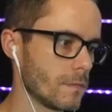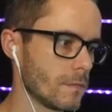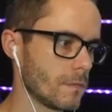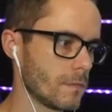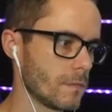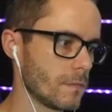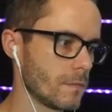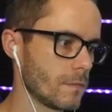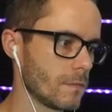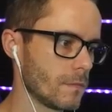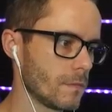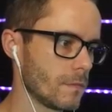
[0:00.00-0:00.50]

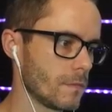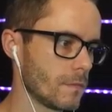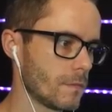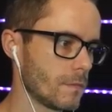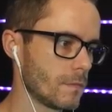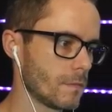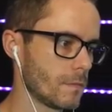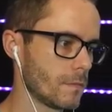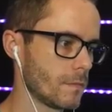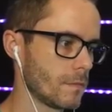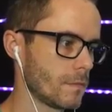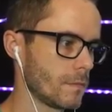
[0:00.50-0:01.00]

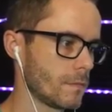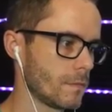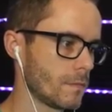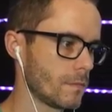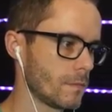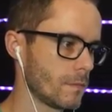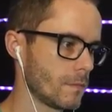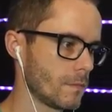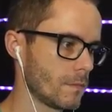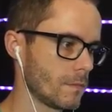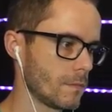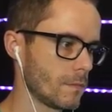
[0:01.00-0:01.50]

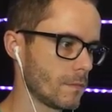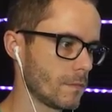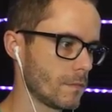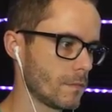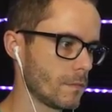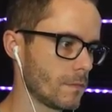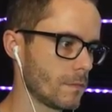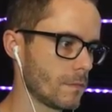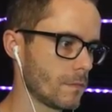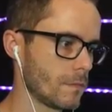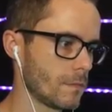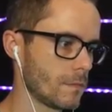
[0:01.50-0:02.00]

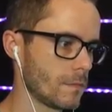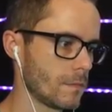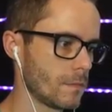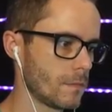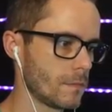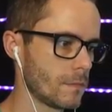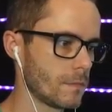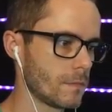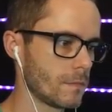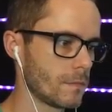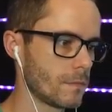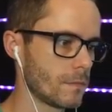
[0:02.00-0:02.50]

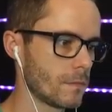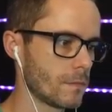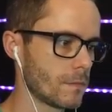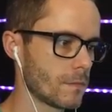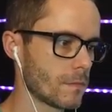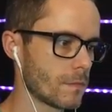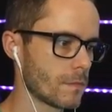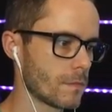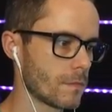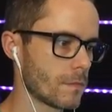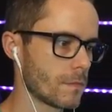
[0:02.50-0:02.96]
(no one is talking)